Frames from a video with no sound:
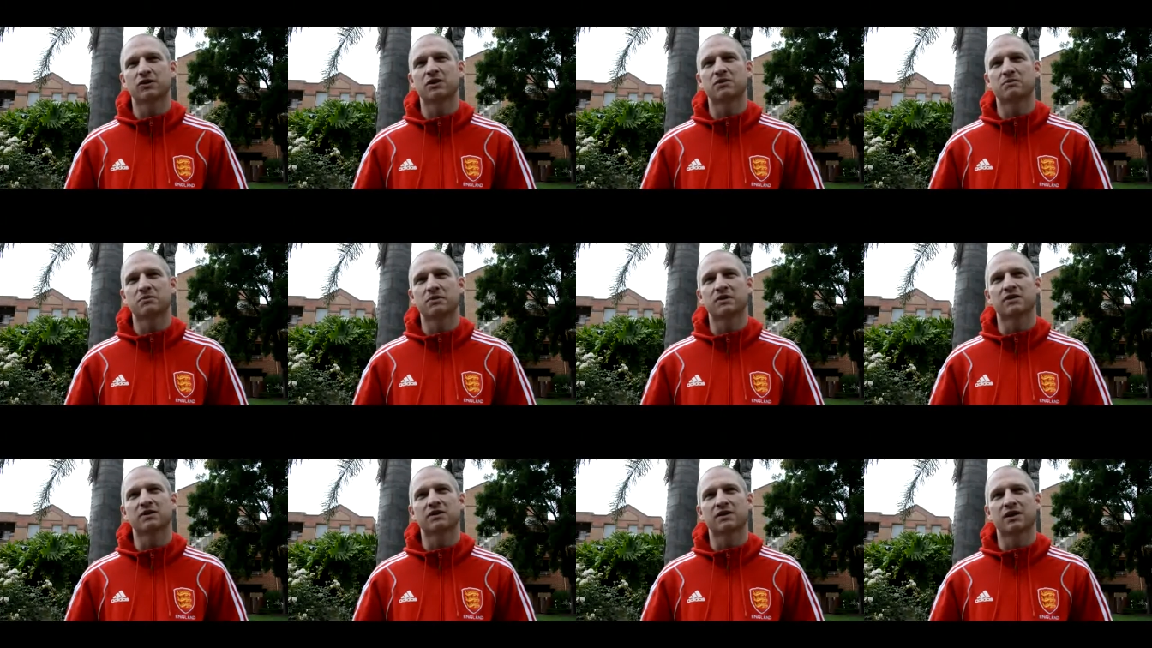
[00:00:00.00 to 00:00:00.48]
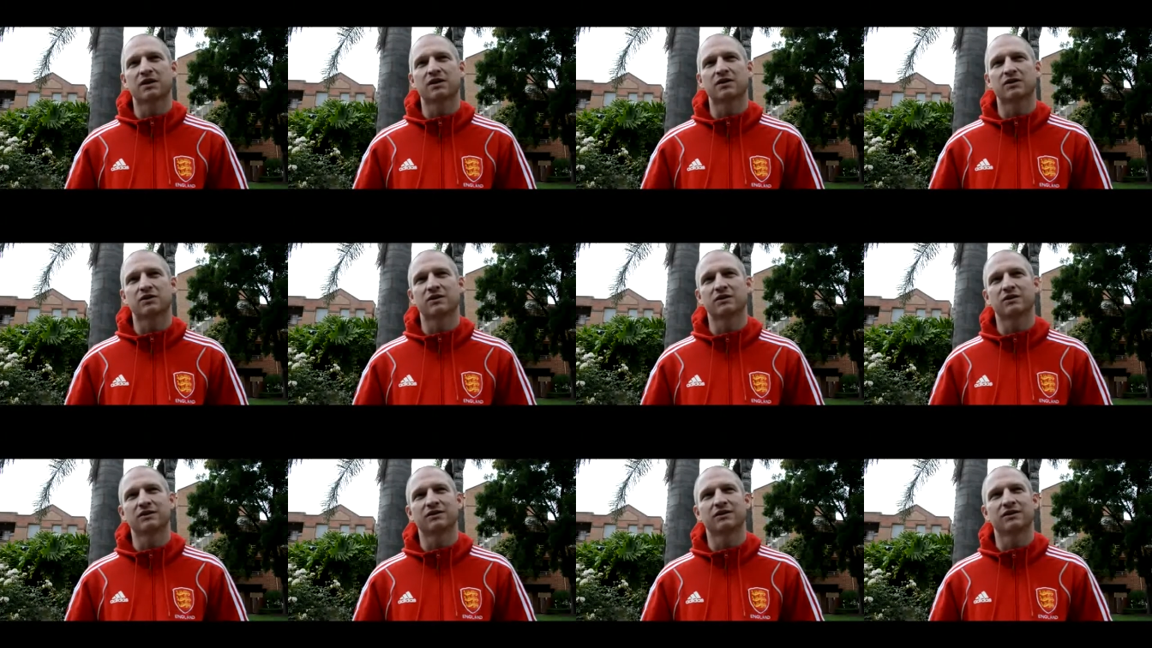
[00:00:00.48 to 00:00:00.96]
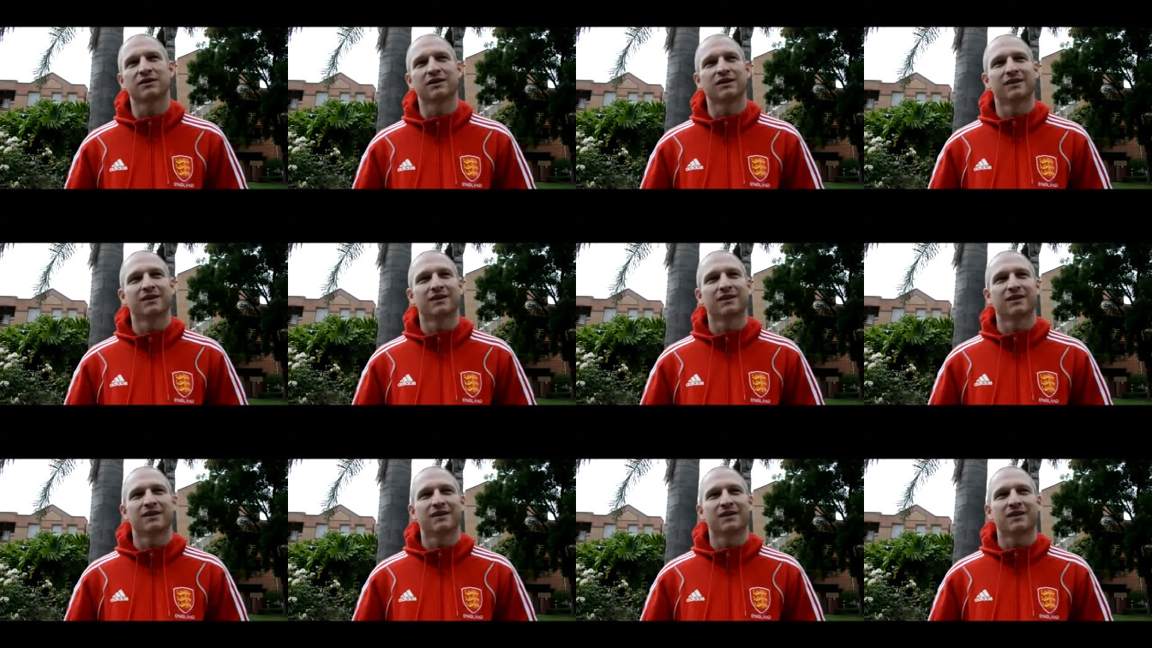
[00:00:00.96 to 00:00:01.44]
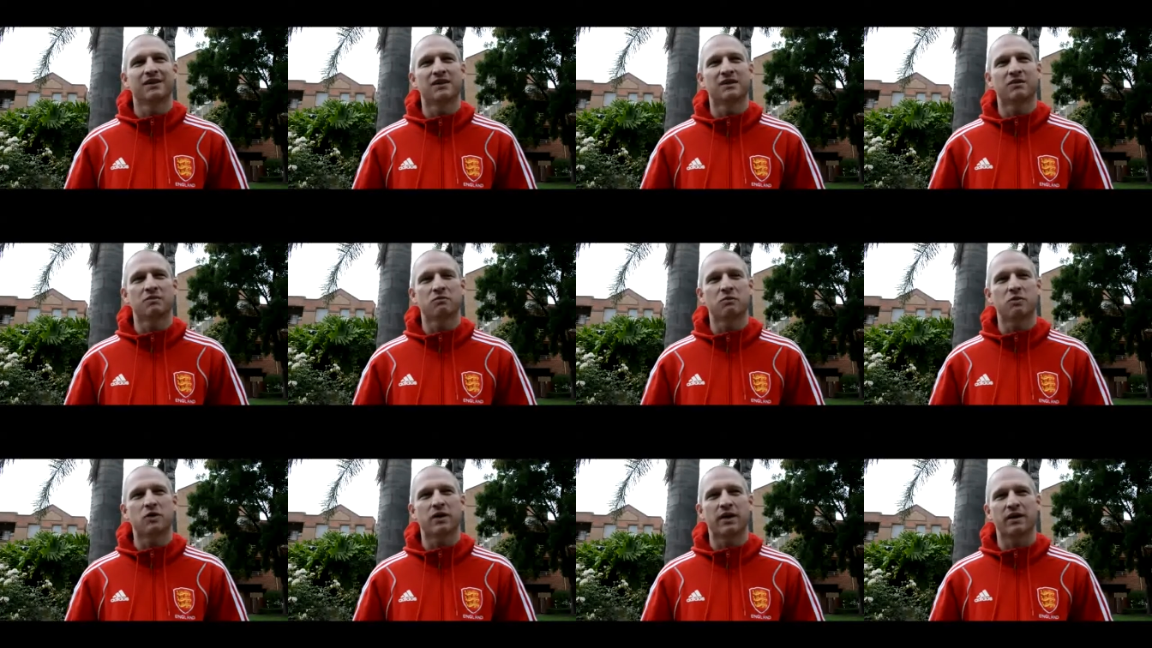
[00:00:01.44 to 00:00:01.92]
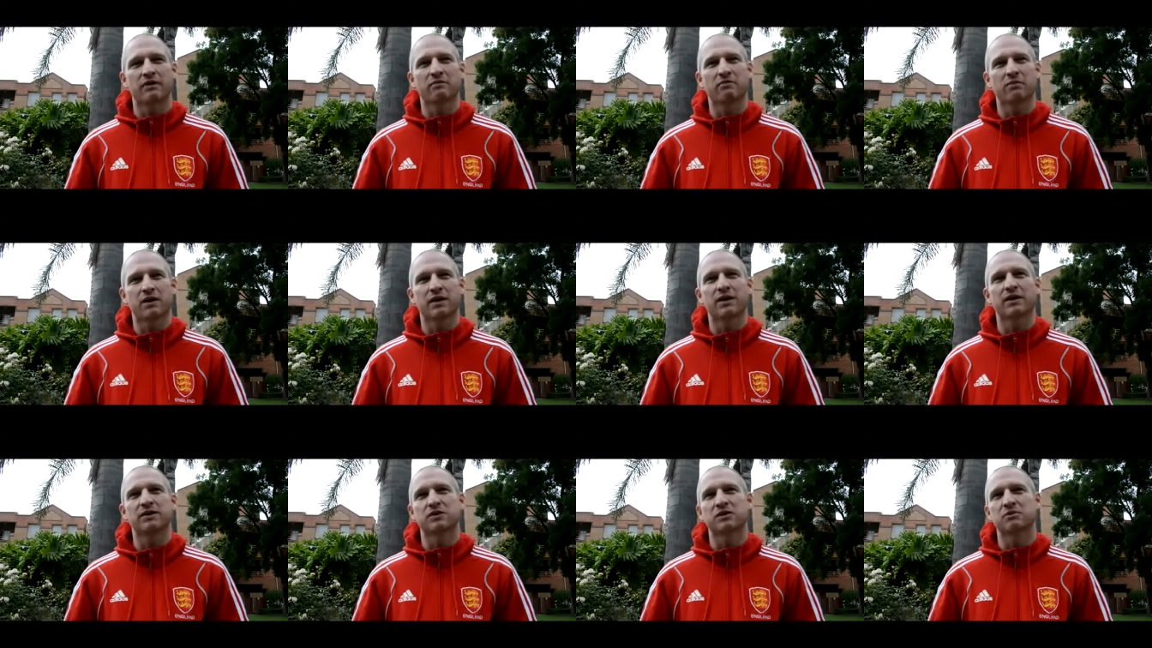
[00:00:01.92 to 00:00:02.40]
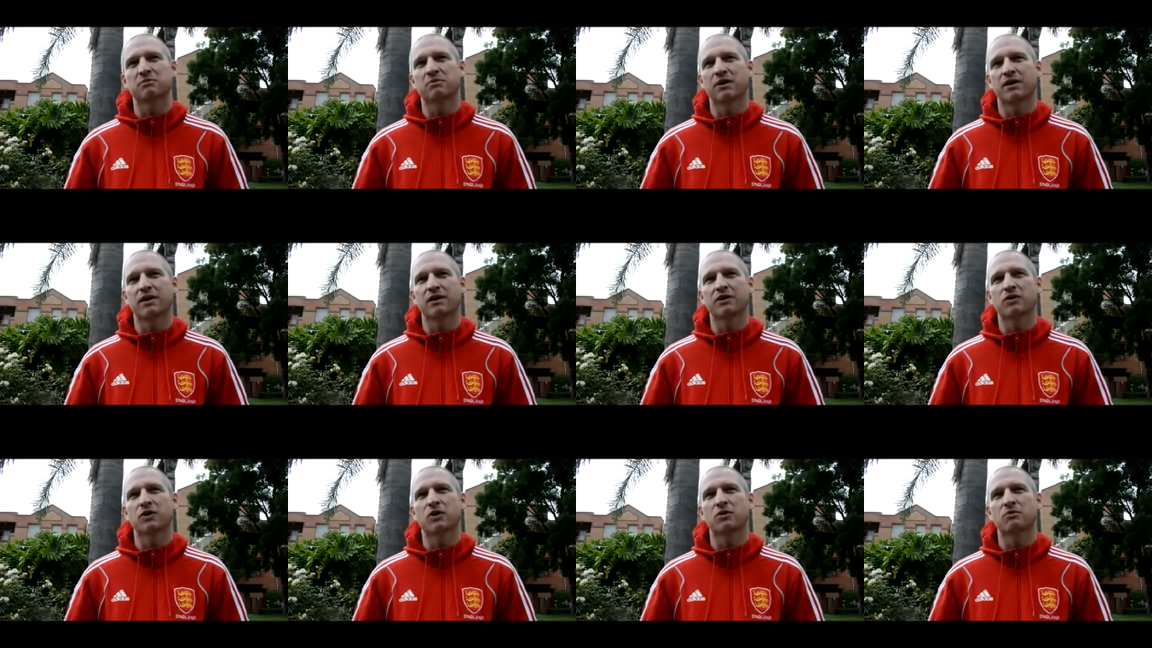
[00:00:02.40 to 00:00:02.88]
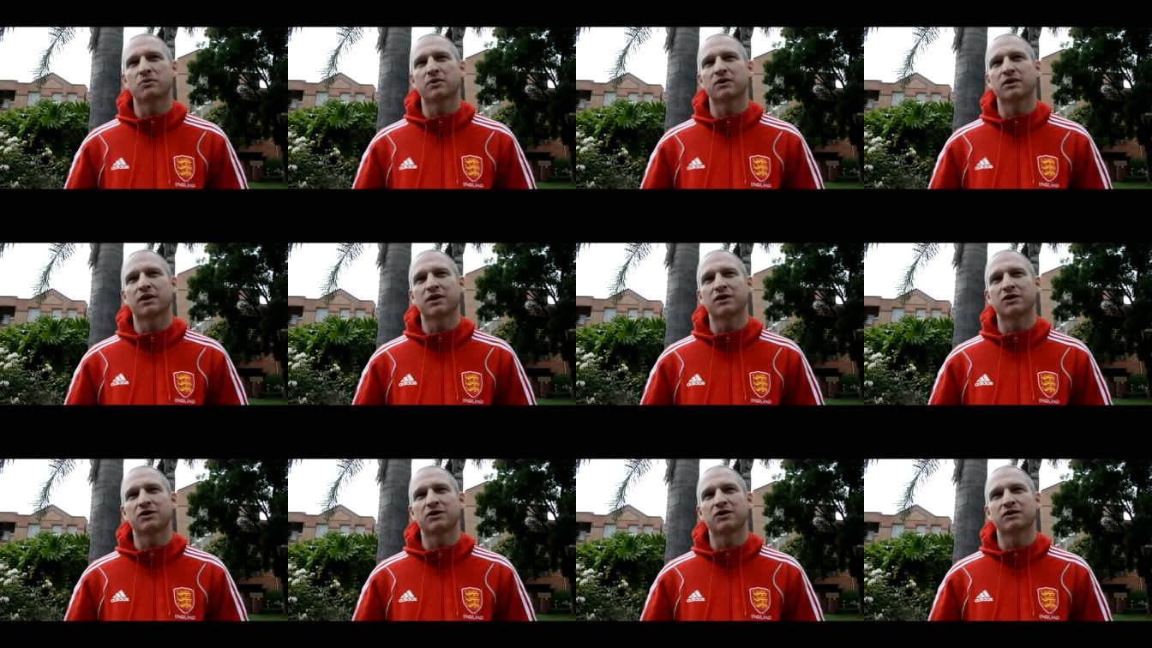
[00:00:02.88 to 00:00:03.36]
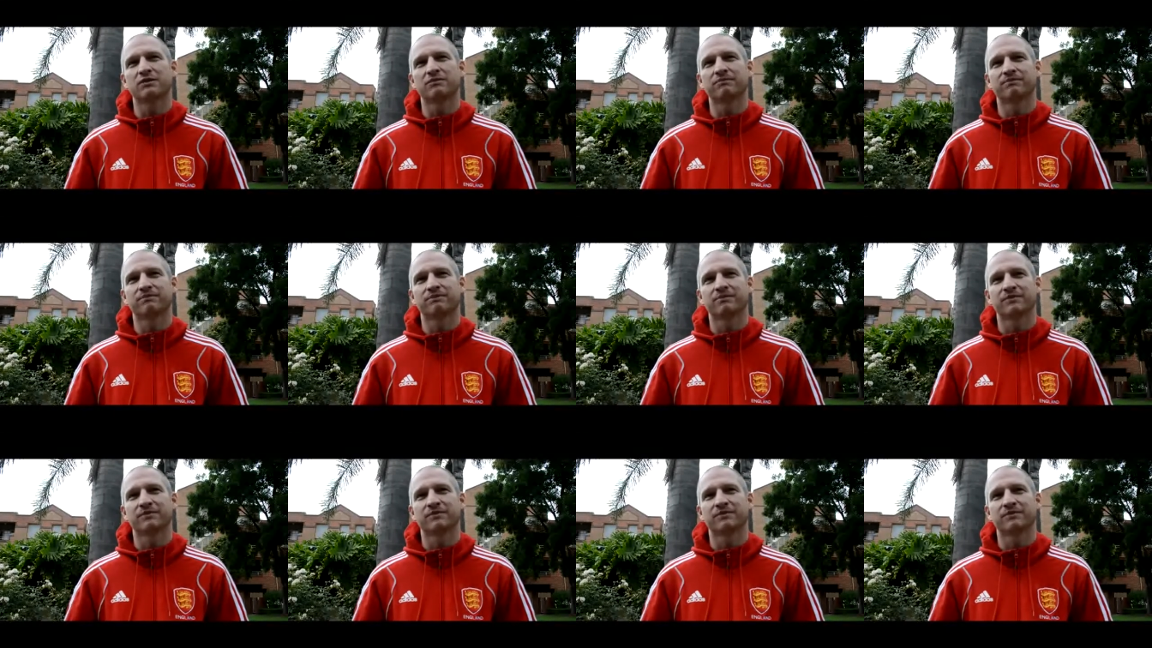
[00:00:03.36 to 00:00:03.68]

Olympic selection, yep. we had players that play in combination.